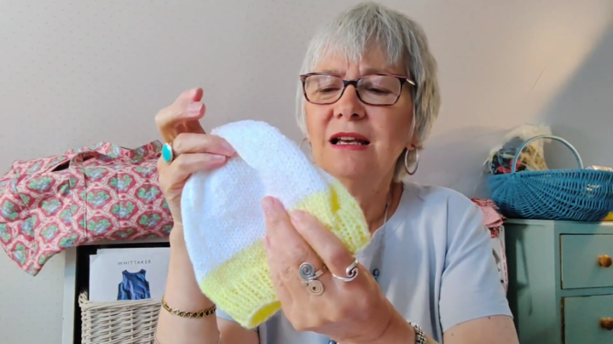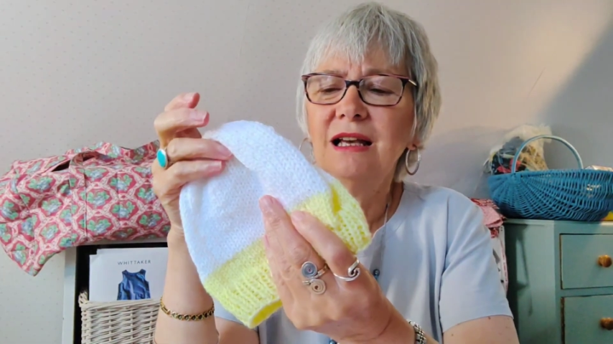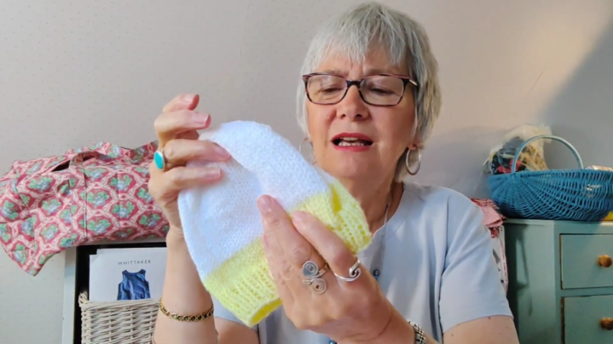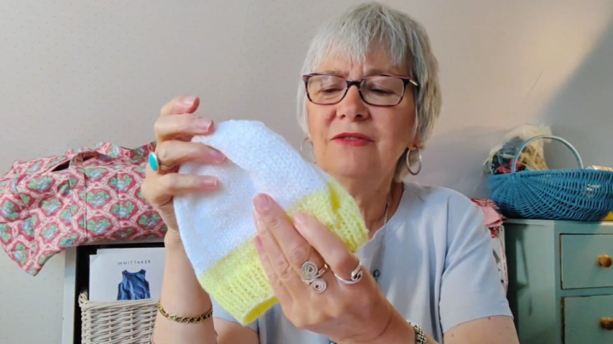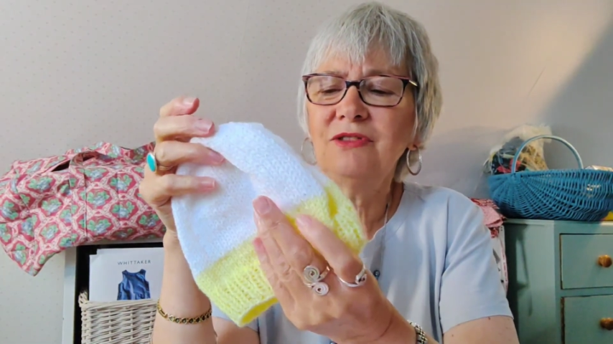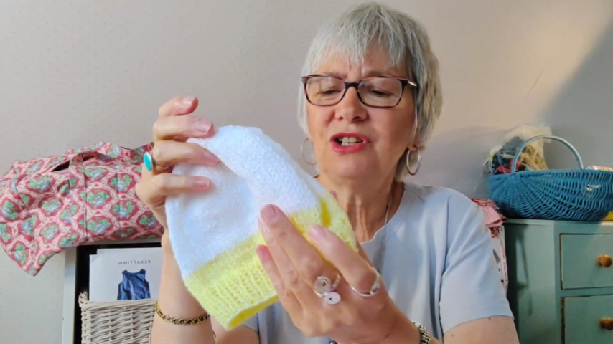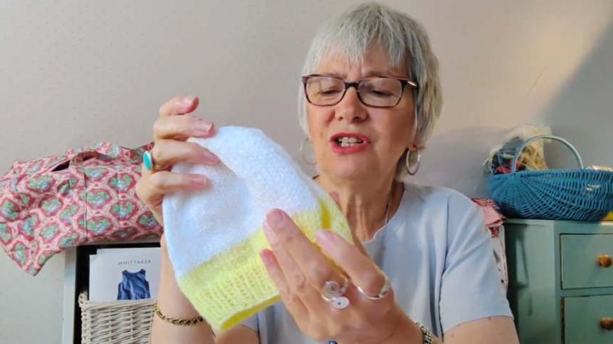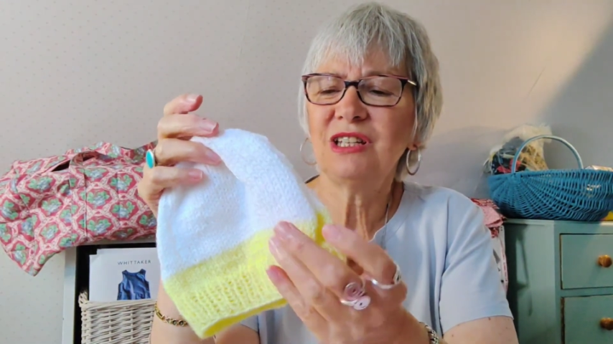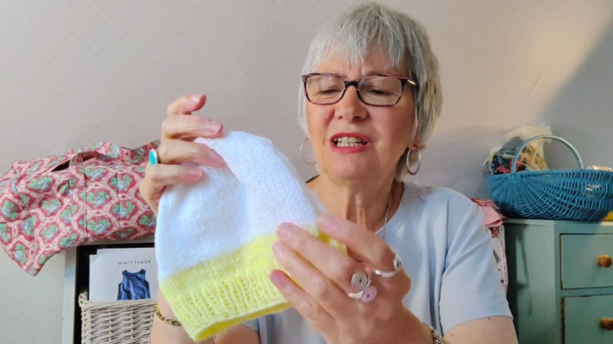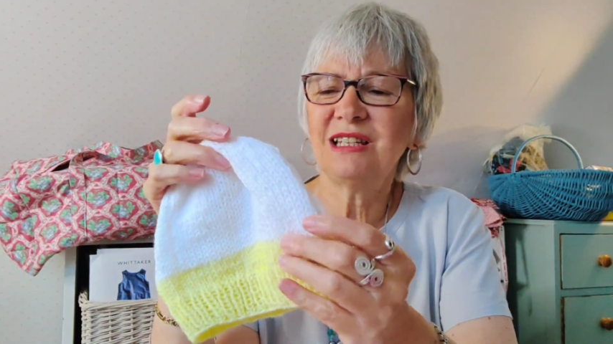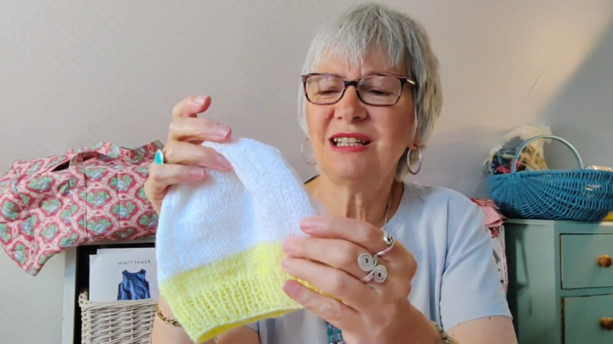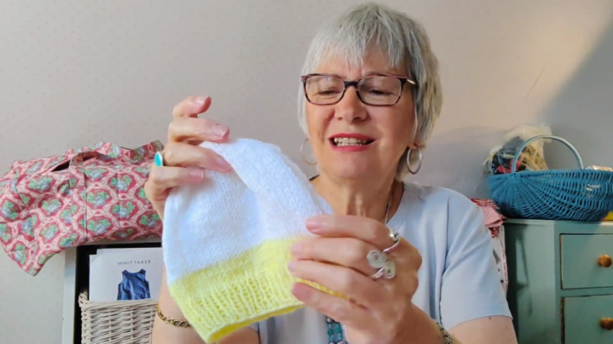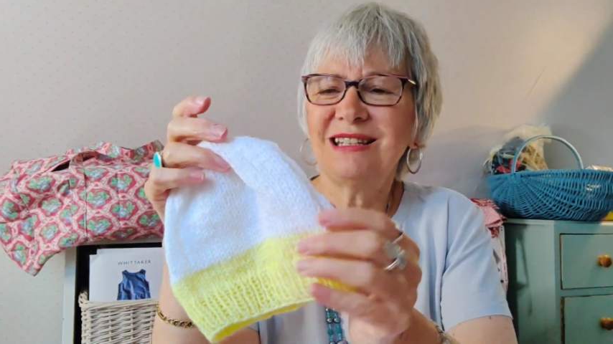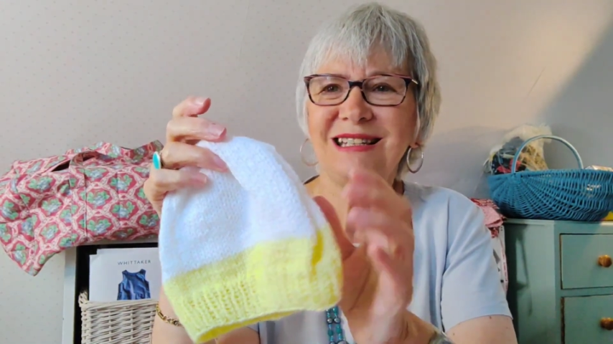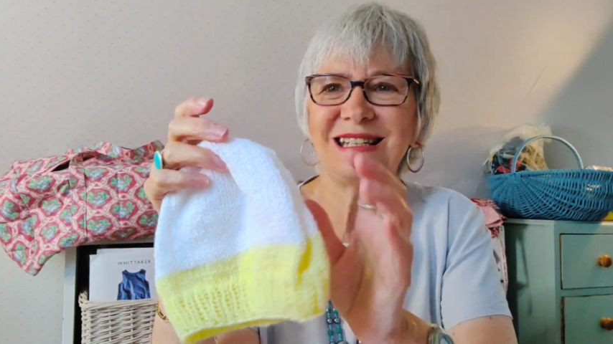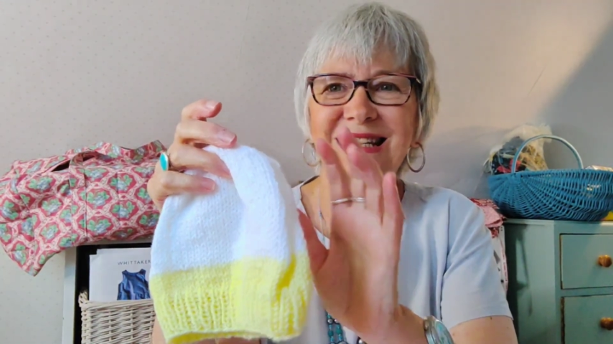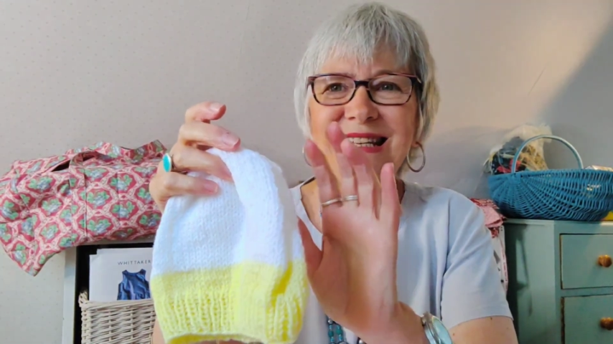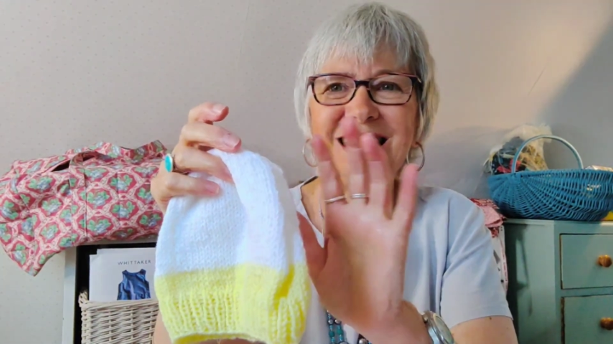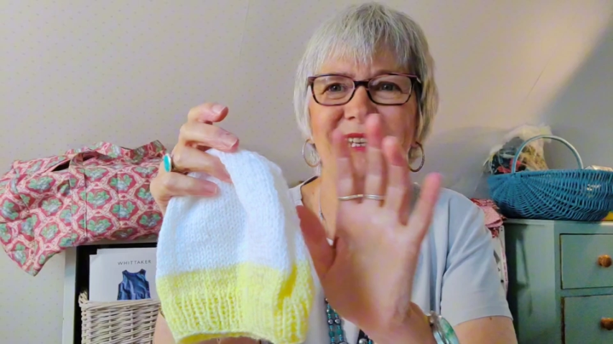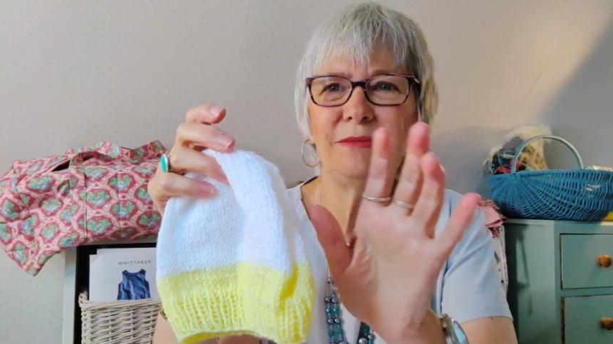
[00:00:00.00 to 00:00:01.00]
I just
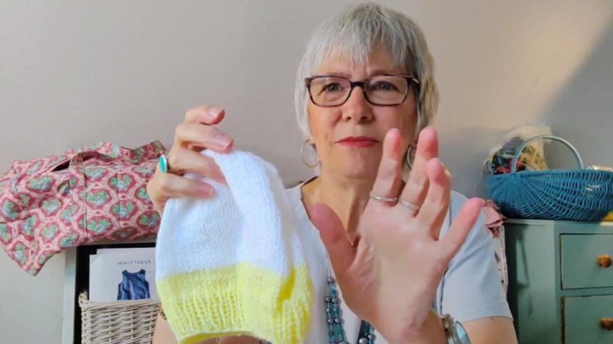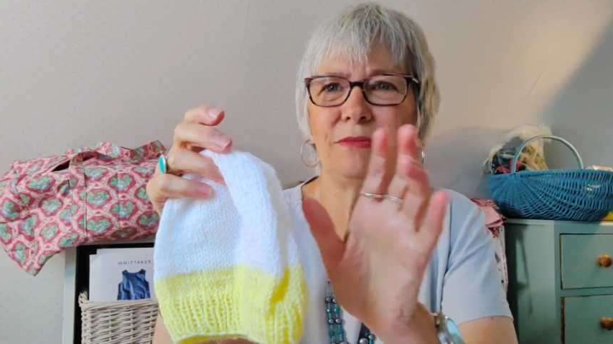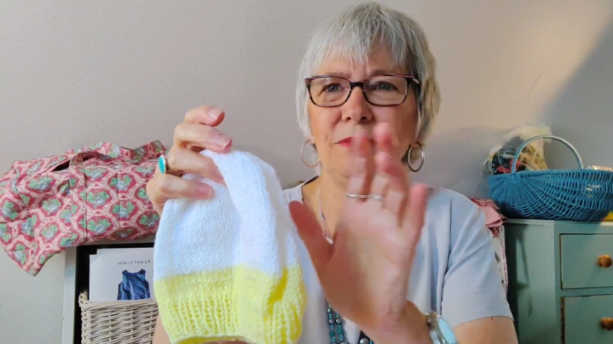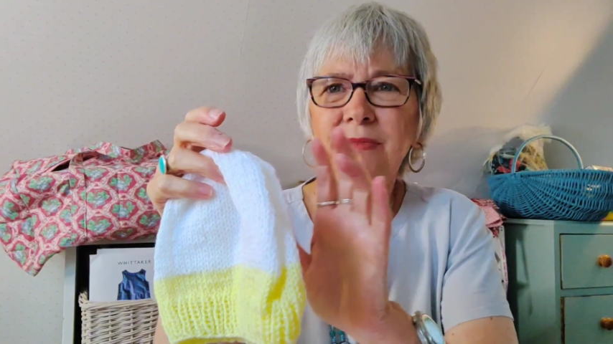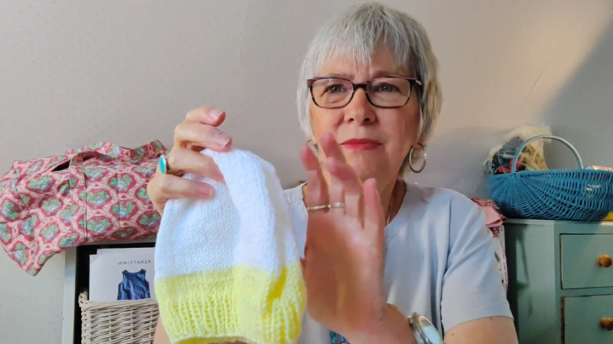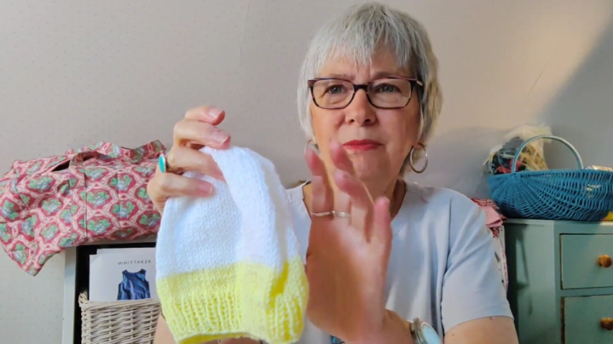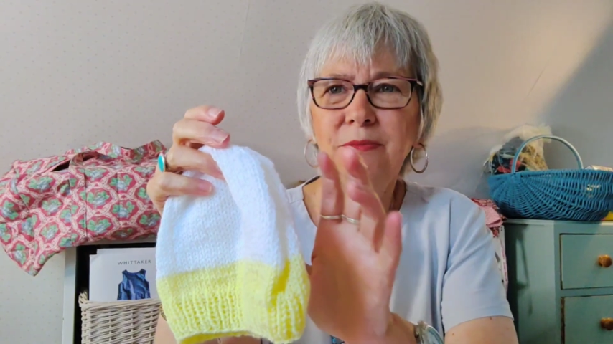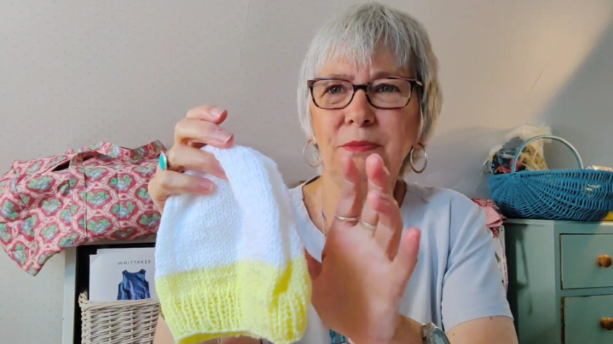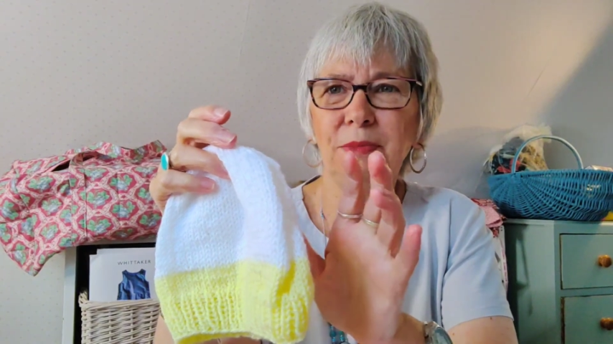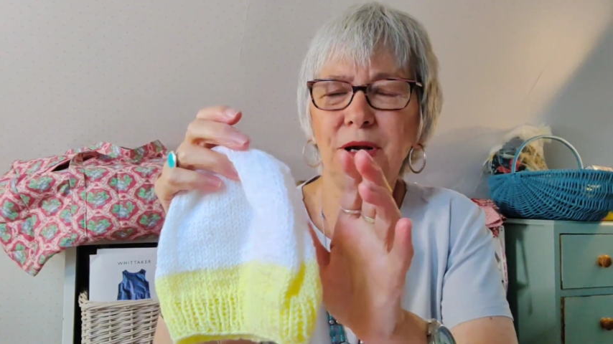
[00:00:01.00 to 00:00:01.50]
steam